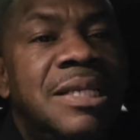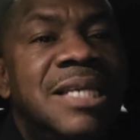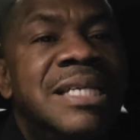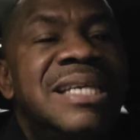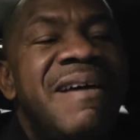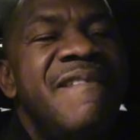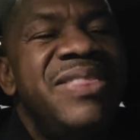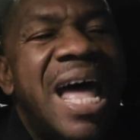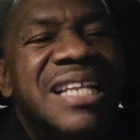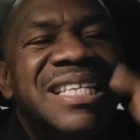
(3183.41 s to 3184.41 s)
He says
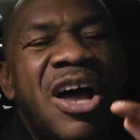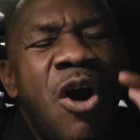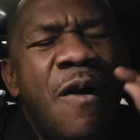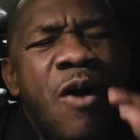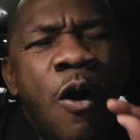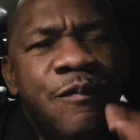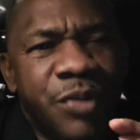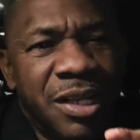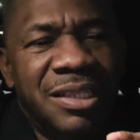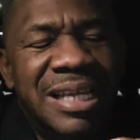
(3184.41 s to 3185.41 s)
that
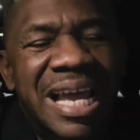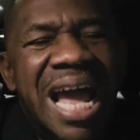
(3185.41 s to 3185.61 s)
offering